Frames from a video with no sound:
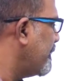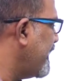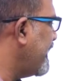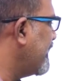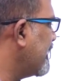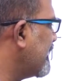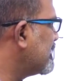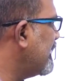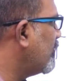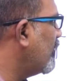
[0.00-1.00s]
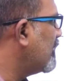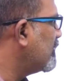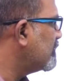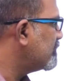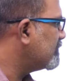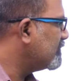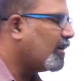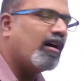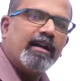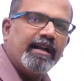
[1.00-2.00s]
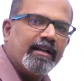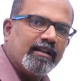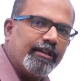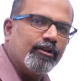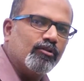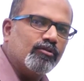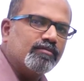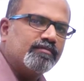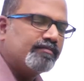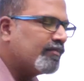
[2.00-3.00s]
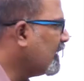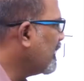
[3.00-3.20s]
P into S equal to R into Q,